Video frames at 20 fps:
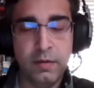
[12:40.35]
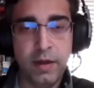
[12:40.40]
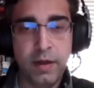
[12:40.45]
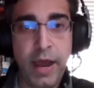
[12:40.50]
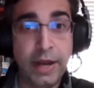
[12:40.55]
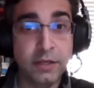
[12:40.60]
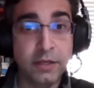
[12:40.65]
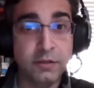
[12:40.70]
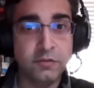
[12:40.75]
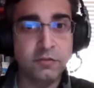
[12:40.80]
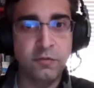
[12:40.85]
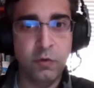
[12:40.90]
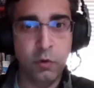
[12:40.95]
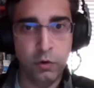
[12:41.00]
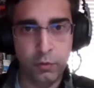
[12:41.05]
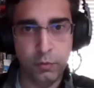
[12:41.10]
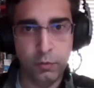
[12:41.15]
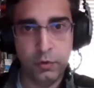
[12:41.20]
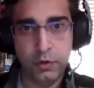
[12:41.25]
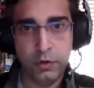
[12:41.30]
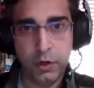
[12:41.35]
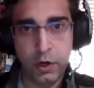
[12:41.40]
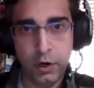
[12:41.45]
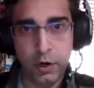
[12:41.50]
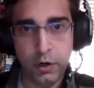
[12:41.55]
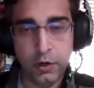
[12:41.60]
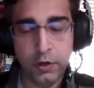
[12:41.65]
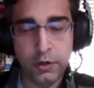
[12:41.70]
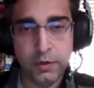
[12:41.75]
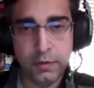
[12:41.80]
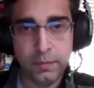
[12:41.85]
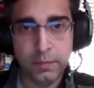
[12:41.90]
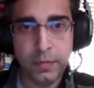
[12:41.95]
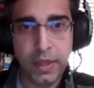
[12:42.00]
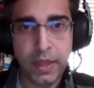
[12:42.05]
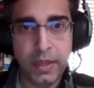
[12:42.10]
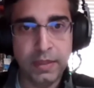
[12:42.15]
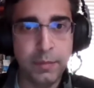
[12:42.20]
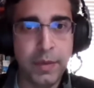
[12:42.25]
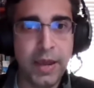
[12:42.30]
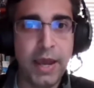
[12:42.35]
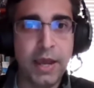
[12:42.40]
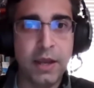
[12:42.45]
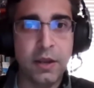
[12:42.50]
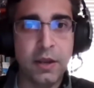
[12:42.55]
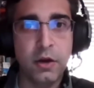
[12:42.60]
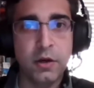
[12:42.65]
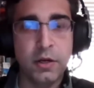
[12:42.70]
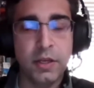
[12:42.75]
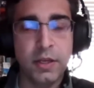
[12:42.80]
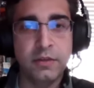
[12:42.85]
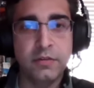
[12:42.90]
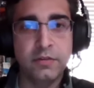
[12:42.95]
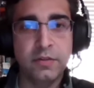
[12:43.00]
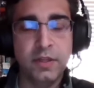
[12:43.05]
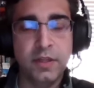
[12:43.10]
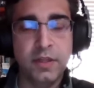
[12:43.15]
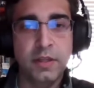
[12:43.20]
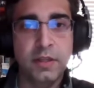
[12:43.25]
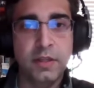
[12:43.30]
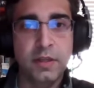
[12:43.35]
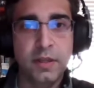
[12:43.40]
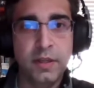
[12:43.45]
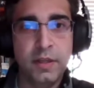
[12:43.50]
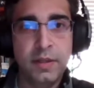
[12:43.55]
eyes forward arc, and the back arc is the